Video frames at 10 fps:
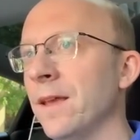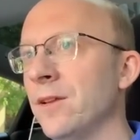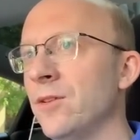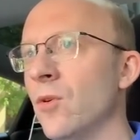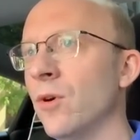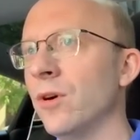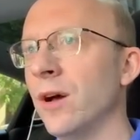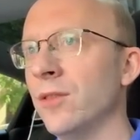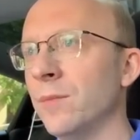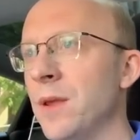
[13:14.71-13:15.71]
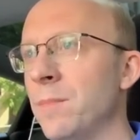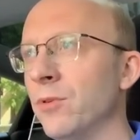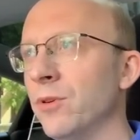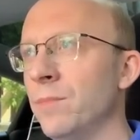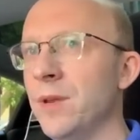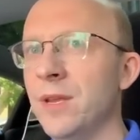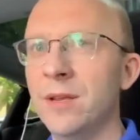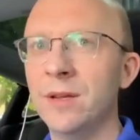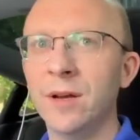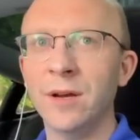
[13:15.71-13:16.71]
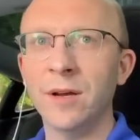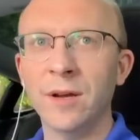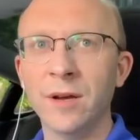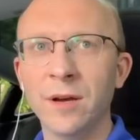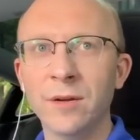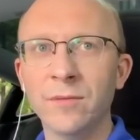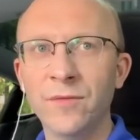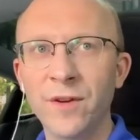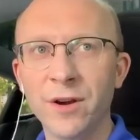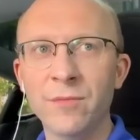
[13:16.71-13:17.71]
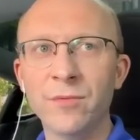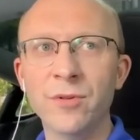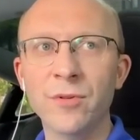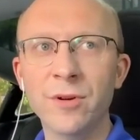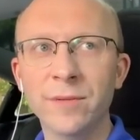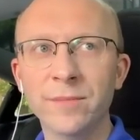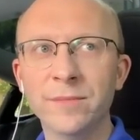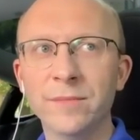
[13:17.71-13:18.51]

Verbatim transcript: ignore other people and be very rude.